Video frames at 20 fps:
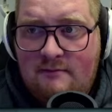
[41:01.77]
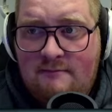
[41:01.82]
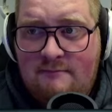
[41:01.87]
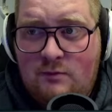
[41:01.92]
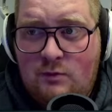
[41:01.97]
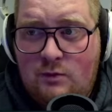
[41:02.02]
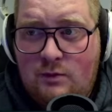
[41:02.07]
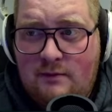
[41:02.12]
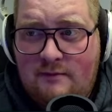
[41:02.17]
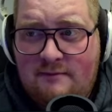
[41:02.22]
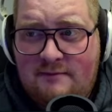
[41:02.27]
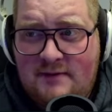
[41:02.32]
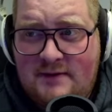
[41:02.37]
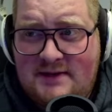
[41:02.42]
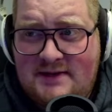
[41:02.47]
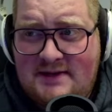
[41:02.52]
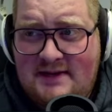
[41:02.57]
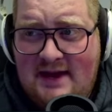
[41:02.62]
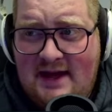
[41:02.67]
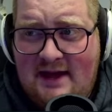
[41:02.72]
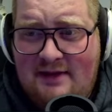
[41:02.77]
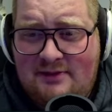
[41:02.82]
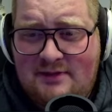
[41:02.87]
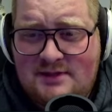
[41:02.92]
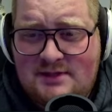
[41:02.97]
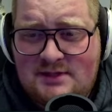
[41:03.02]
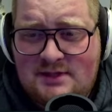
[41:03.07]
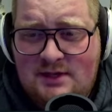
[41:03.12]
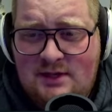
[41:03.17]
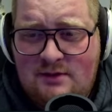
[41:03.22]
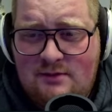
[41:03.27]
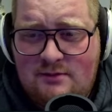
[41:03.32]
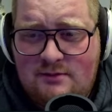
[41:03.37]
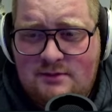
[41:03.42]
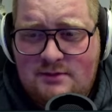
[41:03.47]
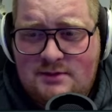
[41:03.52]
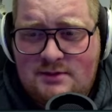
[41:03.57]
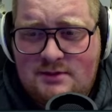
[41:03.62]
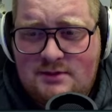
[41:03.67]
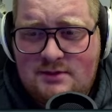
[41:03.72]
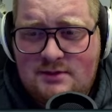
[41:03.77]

Fool for Death is huge.